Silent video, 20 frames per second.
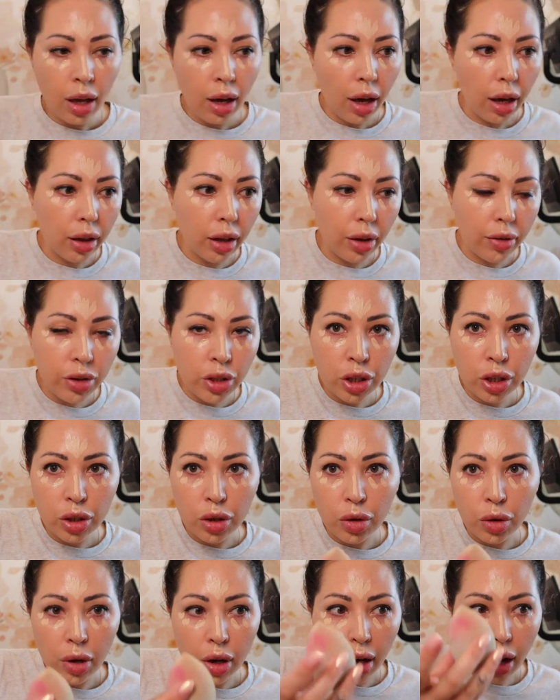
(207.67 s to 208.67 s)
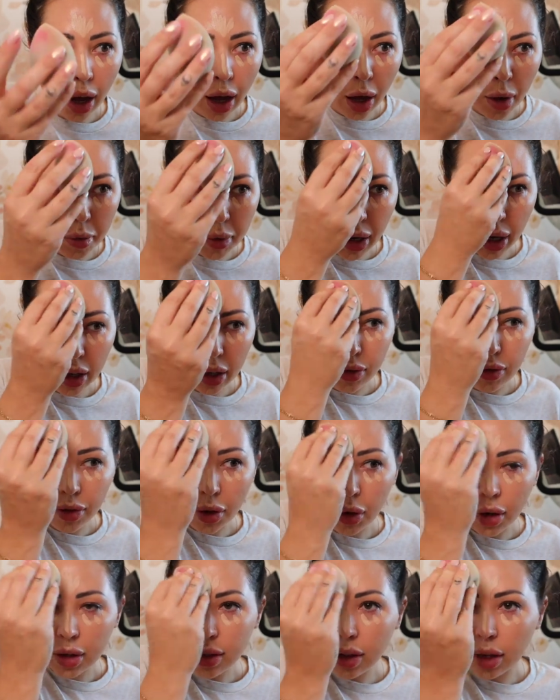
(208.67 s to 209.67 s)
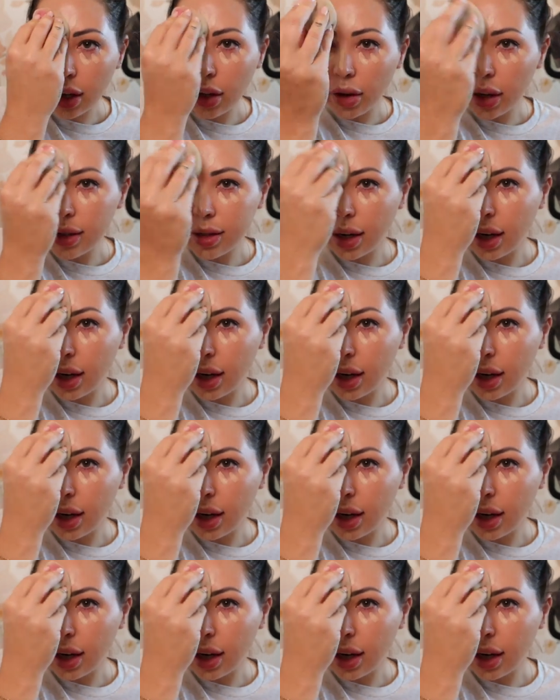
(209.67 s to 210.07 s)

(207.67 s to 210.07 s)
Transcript: I love to um, kind of focus on areas